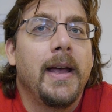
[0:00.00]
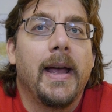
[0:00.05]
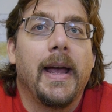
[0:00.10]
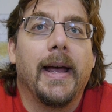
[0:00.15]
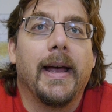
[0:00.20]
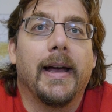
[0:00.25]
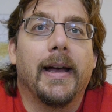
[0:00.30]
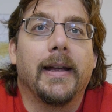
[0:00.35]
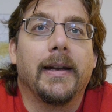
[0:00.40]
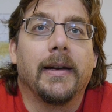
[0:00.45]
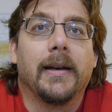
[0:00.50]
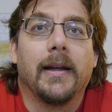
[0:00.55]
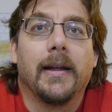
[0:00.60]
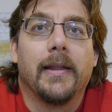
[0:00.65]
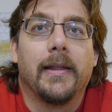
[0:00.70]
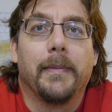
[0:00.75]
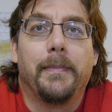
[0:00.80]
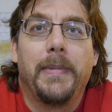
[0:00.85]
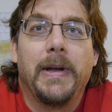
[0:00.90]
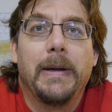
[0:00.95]
and
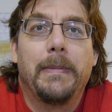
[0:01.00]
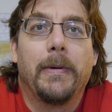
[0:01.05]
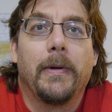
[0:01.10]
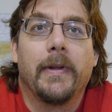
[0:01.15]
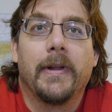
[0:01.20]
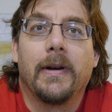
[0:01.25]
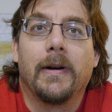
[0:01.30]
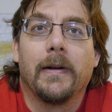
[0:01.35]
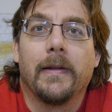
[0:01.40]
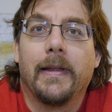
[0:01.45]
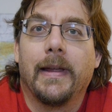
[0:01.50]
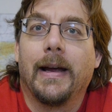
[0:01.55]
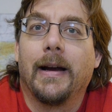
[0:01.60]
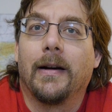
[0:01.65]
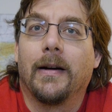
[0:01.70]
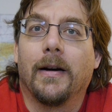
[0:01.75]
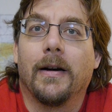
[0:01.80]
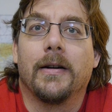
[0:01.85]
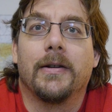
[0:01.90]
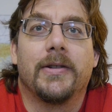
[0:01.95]
the people that are
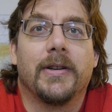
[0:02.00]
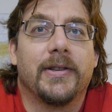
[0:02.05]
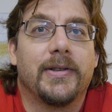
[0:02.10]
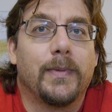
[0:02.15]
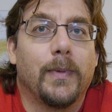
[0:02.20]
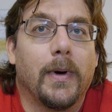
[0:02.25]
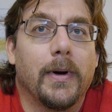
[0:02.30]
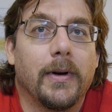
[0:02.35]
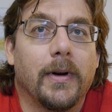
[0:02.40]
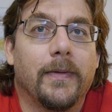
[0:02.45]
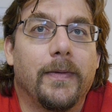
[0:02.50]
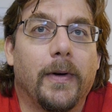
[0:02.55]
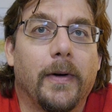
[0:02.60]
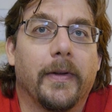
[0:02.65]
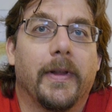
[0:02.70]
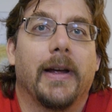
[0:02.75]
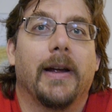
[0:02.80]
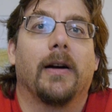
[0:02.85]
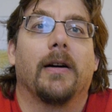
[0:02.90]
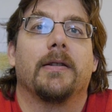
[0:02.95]
there are just wonderful.
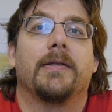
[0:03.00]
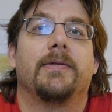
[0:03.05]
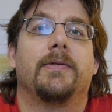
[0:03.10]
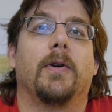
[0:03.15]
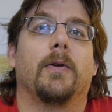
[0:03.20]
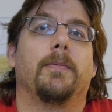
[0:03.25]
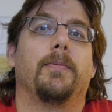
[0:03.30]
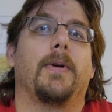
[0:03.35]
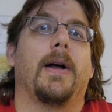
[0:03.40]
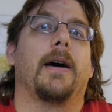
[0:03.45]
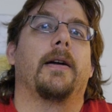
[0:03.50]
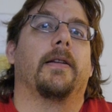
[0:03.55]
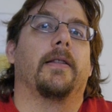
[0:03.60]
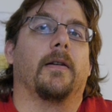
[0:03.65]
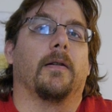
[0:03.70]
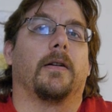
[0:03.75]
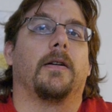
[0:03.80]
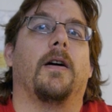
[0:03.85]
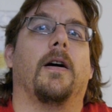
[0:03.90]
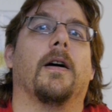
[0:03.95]
They are so proud of
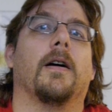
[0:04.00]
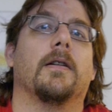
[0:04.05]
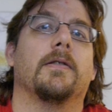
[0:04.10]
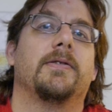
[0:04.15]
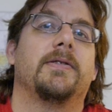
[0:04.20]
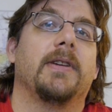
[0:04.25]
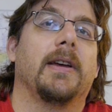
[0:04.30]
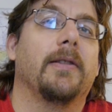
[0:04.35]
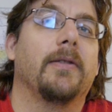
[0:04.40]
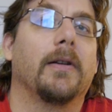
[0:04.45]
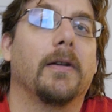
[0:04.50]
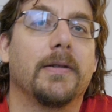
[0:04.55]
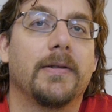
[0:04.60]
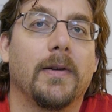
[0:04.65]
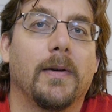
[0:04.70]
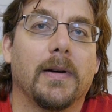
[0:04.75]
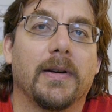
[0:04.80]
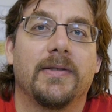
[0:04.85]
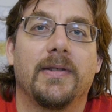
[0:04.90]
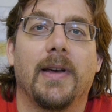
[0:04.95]
their cars, and they're
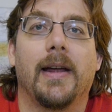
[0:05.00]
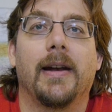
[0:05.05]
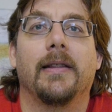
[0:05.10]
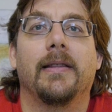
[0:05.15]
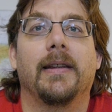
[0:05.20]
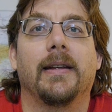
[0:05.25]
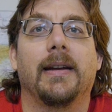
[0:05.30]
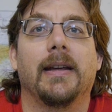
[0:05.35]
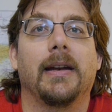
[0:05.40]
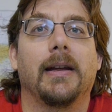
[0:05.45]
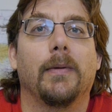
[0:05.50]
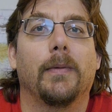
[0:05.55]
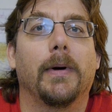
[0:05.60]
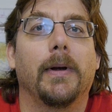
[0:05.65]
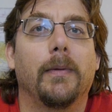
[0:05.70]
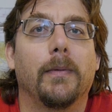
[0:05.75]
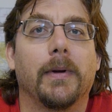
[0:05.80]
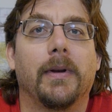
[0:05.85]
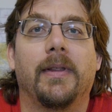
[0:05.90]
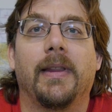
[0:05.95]
so excited that
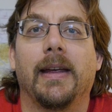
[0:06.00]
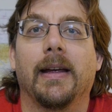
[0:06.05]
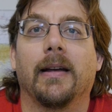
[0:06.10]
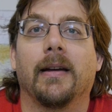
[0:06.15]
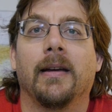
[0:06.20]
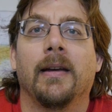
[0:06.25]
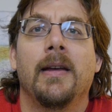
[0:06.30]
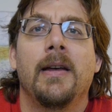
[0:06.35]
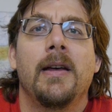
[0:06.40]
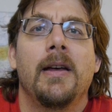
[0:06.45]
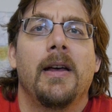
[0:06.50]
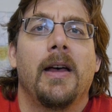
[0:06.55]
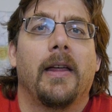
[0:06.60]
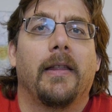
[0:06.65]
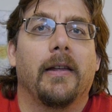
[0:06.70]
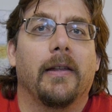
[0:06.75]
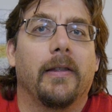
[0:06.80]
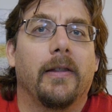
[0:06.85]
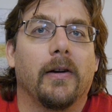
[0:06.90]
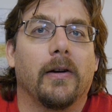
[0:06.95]
anyone would think
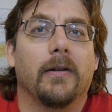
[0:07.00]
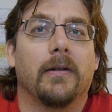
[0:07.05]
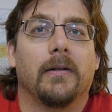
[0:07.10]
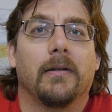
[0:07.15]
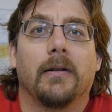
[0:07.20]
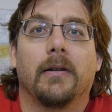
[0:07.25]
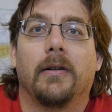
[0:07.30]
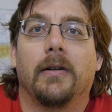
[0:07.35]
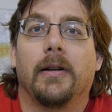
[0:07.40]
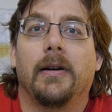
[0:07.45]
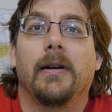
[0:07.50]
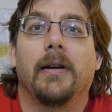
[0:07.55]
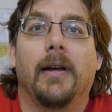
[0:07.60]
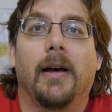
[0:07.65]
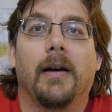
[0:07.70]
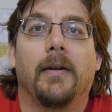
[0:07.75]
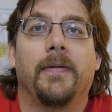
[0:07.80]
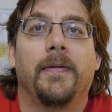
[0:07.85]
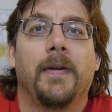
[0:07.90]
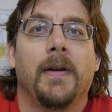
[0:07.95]
that they're good
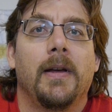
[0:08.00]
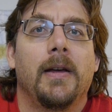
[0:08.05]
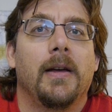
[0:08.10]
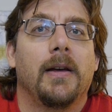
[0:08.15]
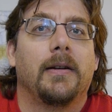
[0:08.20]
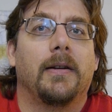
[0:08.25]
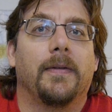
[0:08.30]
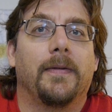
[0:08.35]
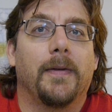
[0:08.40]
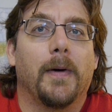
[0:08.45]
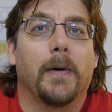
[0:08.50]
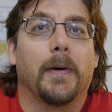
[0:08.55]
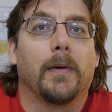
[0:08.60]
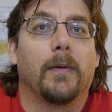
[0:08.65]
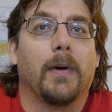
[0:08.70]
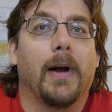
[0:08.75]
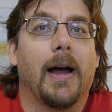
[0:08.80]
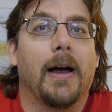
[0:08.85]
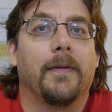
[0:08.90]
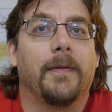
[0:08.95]
enough to
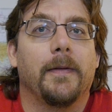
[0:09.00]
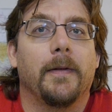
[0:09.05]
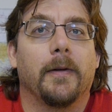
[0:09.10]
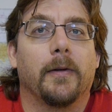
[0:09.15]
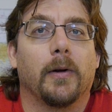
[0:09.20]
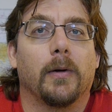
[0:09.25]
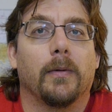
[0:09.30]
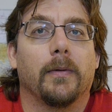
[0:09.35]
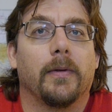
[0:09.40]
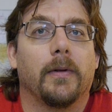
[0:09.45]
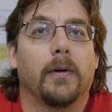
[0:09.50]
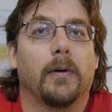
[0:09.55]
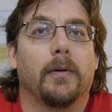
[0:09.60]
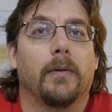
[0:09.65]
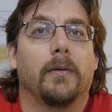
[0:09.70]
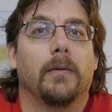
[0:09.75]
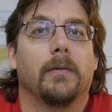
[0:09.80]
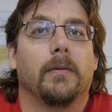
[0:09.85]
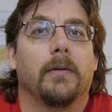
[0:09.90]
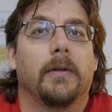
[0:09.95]
photograph and
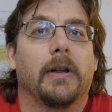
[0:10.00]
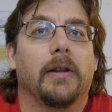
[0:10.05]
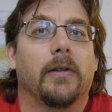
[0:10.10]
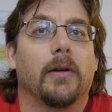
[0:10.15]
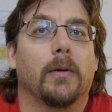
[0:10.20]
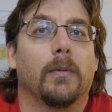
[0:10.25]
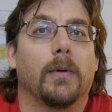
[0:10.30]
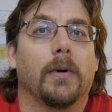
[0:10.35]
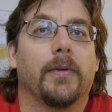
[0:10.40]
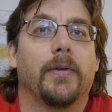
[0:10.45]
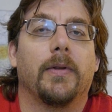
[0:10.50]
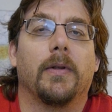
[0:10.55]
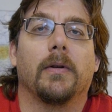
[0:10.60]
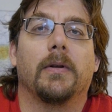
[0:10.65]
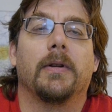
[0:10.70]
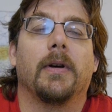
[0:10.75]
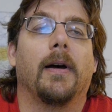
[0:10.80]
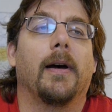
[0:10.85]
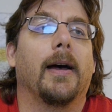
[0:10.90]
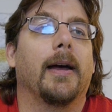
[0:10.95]
that they're worth their
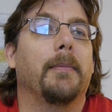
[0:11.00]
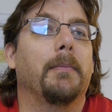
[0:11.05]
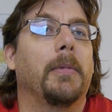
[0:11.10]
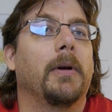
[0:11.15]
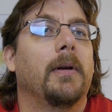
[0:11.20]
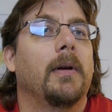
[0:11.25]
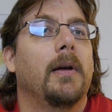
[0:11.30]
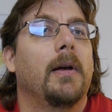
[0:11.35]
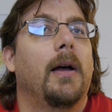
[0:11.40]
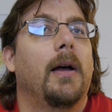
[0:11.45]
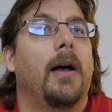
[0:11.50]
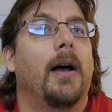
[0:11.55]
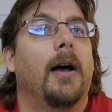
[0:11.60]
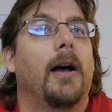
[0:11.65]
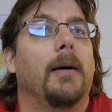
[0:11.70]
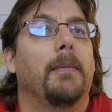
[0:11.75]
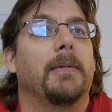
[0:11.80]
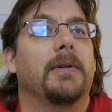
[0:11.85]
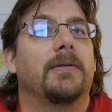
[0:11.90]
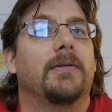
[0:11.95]
time.
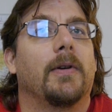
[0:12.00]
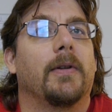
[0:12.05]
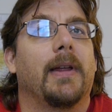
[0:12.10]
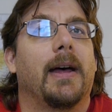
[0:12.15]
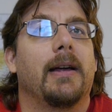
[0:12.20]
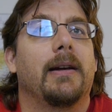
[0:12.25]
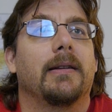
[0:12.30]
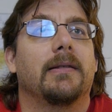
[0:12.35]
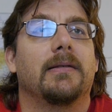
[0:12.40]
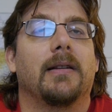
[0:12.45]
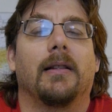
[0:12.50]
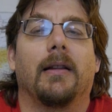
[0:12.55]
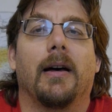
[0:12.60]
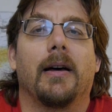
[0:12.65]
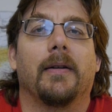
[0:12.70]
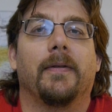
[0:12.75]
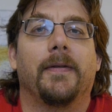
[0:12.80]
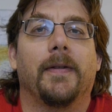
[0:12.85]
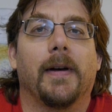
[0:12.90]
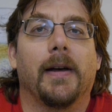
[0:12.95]
And so that is a lot
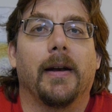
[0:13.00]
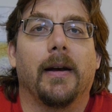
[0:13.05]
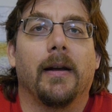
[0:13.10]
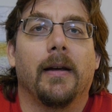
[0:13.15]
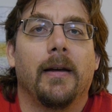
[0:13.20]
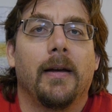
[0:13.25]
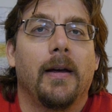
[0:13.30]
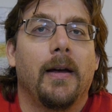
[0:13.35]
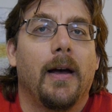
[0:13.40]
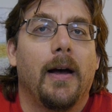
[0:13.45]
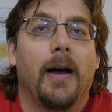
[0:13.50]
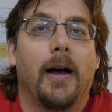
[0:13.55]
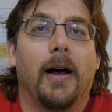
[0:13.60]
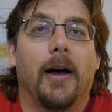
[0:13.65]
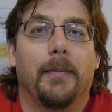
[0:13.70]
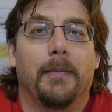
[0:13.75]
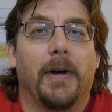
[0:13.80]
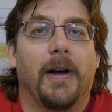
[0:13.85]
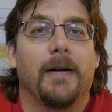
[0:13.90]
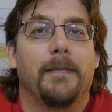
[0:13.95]
of fun.
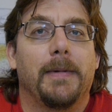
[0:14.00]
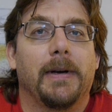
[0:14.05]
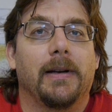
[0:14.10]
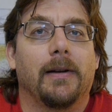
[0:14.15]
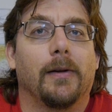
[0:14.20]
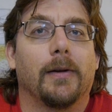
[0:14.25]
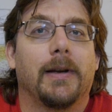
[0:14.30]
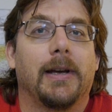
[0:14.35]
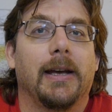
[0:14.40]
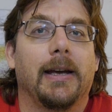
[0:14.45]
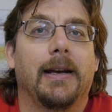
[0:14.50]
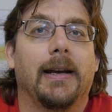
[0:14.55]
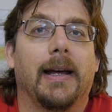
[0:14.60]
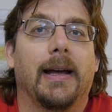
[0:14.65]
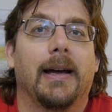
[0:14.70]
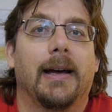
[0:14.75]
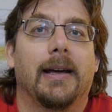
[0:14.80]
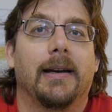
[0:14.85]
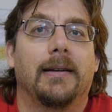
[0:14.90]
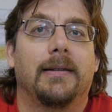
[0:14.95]
I've been looking
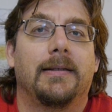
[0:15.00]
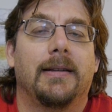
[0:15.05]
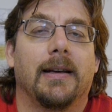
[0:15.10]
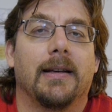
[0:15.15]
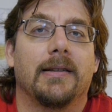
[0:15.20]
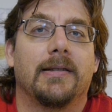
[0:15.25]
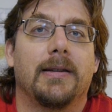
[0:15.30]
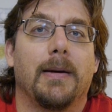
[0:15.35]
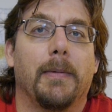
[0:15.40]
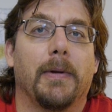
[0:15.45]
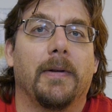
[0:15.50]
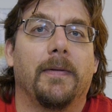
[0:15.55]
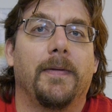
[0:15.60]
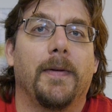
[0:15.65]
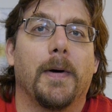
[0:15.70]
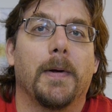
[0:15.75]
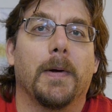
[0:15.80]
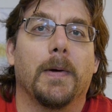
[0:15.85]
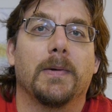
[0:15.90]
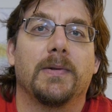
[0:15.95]
at some of the
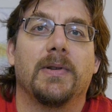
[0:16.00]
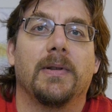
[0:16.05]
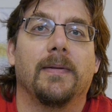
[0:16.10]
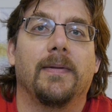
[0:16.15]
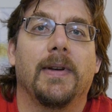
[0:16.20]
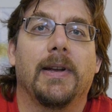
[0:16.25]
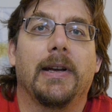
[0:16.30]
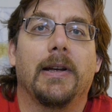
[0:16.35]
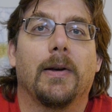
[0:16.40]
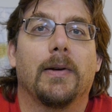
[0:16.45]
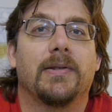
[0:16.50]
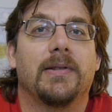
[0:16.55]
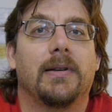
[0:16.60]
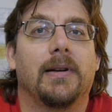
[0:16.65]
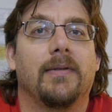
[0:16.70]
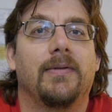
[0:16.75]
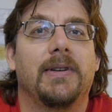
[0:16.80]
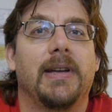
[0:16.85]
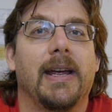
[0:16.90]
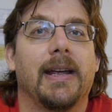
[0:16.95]
photos and the videos that
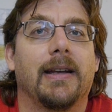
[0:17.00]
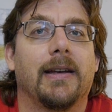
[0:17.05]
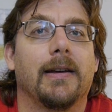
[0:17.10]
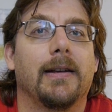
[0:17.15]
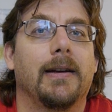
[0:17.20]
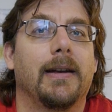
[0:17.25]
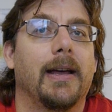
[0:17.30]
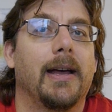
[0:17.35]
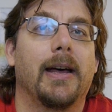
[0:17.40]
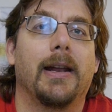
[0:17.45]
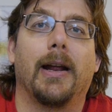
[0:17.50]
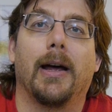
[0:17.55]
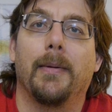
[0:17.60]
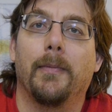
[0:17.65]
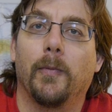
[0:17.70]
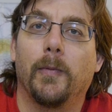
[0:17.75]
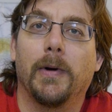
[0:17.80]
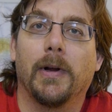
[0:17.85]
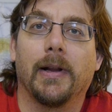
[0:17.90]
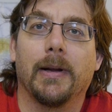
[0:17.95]
I've taken, and
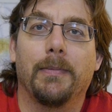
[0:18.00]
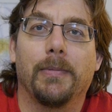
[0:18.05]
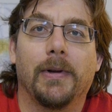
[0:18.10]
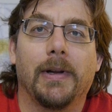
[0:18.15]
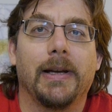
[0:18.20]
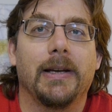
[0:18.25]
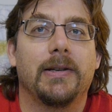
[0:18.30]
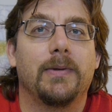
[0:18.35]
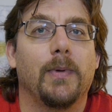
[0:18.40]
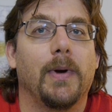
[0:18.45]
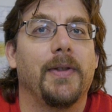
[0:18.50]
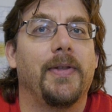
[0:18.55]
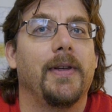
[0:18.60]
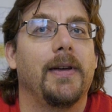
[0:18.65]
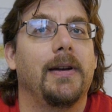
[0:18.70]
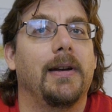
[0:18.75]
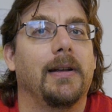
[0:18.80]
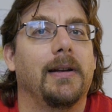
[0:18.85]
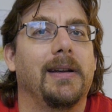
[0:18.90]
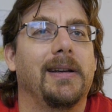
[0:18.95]
I'm really pleased with
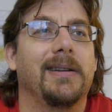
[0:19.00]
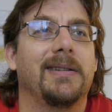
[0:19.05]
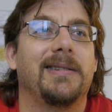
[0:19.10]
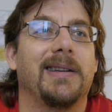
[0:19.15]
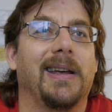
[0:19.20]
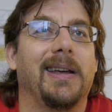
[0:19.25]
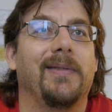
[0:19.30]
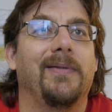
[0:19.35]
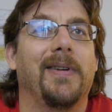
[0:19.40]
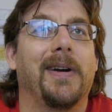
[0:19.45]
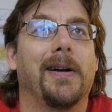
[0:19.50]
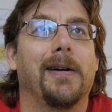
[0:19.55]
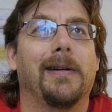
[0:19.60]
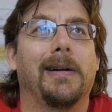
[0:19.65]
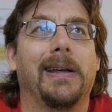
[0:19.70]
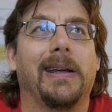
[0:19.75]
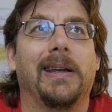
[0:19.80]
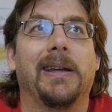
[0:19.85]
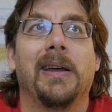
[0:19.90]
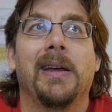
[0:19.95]
it. It is a
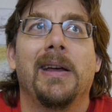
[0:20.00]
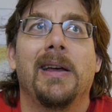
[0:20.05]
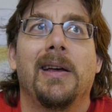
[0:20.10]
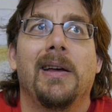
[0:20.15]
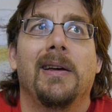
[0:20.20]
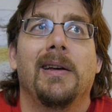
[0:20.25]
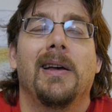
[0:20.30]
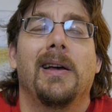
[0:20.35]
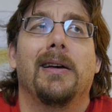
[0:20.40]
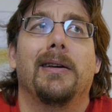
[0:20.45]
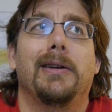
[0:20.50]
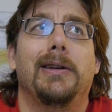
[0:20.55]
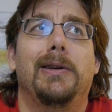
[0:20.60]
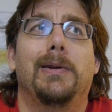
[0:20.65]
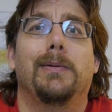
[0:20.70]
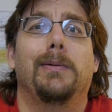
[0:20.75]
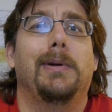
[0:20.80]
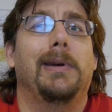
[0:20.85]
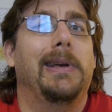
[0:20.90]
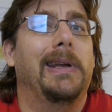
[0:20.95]
very
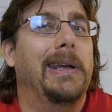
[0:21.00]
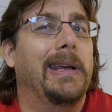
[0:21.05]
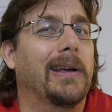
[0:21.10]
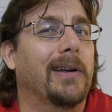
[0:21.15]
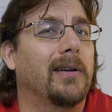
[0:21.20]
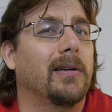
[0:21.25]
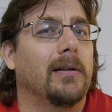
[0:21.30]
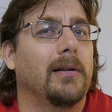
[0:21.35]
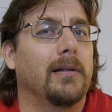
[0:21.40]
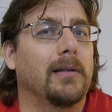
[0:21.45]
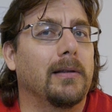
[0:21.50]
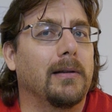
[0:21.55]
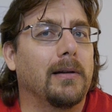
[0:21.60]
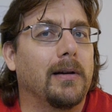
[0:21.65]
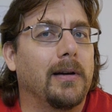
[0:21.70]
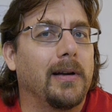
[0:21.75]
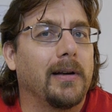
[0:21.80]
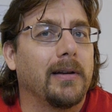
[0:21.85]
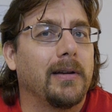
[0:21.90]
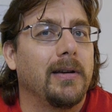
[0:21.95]
unique
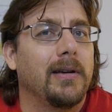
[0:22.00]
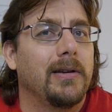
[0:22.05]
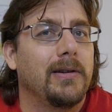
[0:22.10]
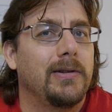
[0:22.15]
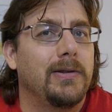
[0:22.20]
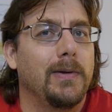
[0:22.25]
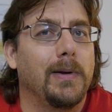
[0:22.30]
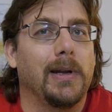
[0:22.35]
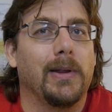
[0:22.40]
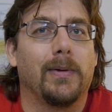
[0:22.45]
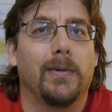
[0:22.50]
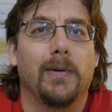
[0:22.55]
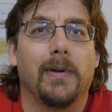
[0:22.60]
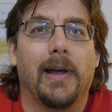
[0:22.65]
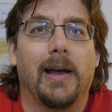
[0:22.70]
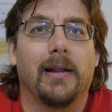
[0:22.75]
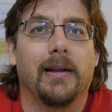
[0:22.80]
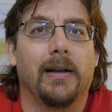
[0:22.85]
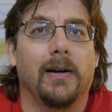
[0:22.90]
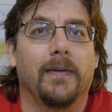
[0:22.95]
look shooting through
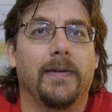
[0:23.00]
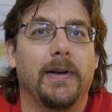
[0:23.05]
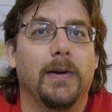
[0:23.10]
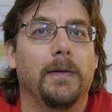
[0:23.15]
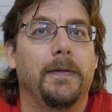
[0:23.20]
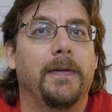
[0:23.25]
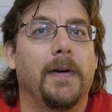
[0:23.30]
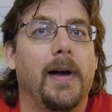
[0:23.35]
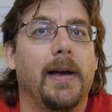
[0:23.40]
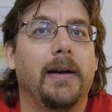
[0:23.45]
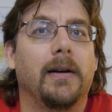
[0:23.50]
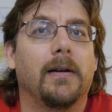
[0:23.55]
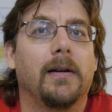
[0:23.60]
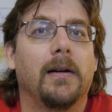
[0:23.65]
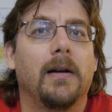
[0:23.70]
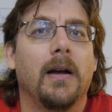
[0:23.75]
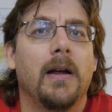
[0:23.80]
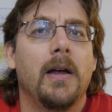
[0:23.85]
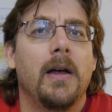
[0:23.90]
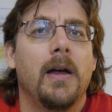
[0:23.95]
that little viewfinder,